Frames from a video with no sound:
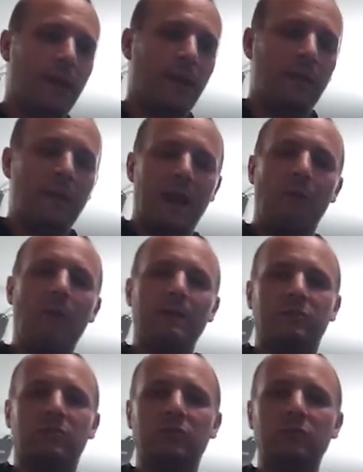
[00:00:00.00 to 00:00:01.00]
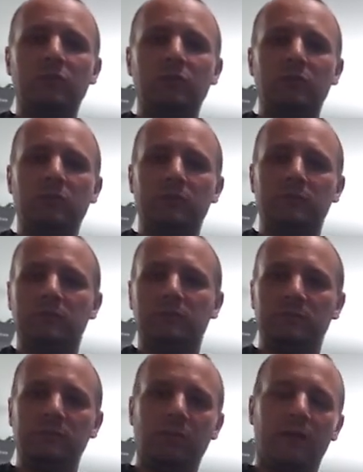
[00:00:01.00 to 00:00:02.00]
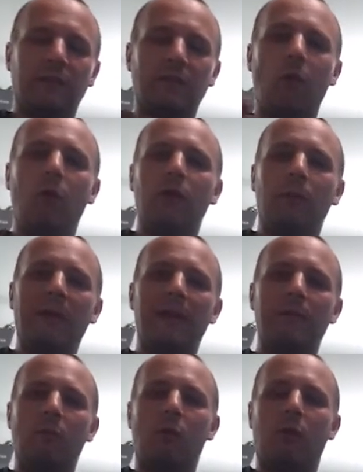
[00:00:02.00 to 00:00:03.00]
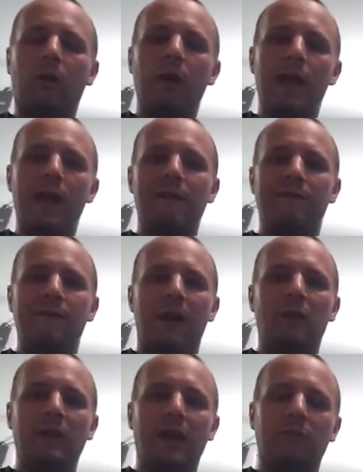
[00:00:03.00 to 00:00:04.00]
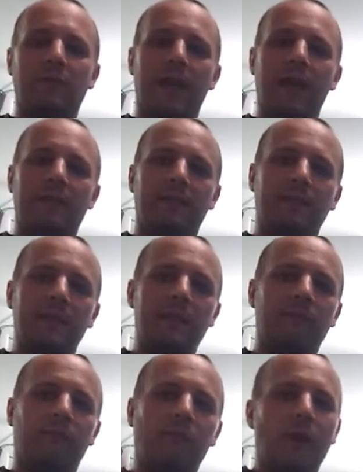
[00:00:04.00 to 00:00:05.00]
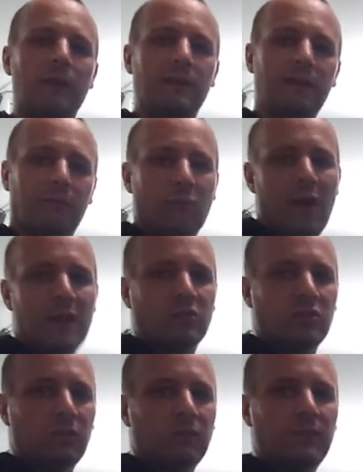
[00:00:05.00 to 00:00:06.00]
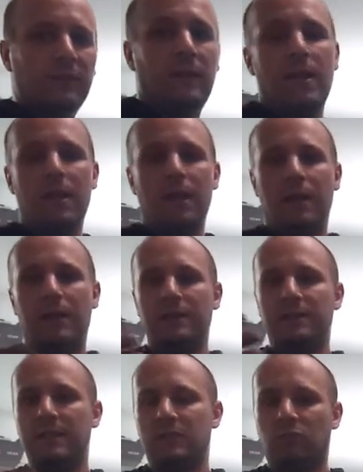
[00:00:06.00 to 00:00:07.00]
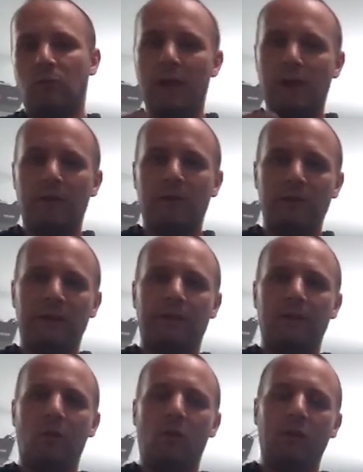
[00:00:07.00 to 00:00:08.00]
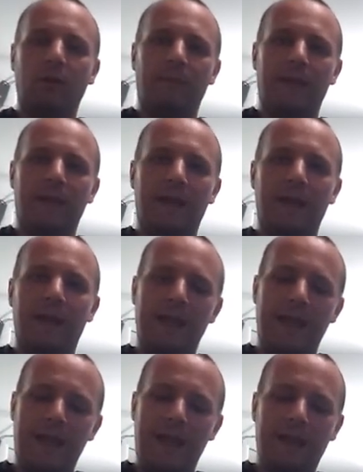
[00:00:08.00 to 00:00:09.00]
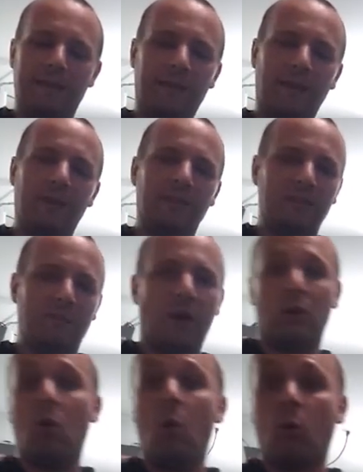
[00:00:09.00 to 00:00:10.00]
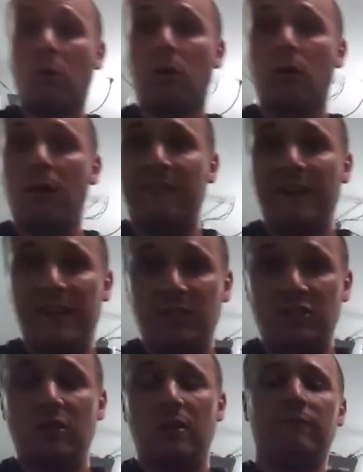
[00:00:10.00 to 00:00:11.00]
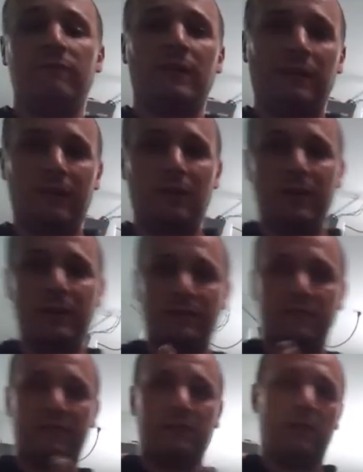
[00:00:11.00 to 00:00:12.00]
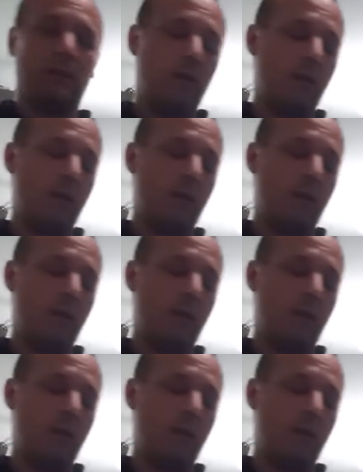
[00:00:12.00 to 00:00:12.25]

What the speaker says: And then I went to look at the oil pan more and found out that the front differential sits right underneath the oil pan, and there is about 1/4 inch of clearance,